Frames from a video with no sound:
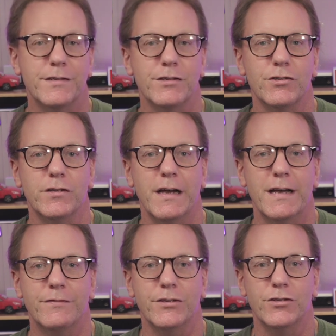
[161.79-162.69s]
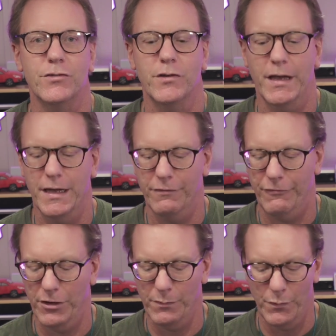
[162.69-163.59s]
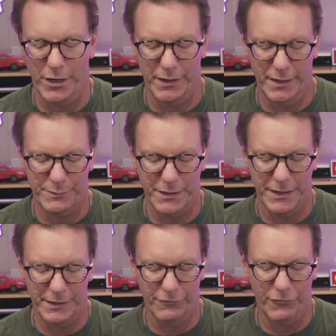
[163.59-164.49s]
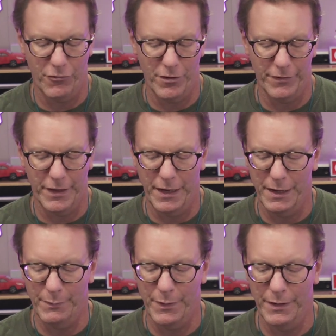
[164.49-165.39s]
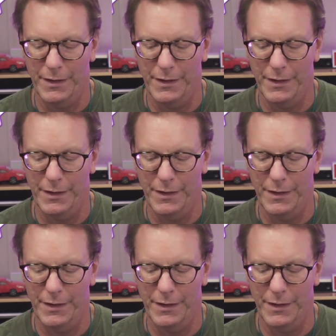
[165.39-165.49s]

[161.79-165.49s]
you'll have to do a firmware update for the hub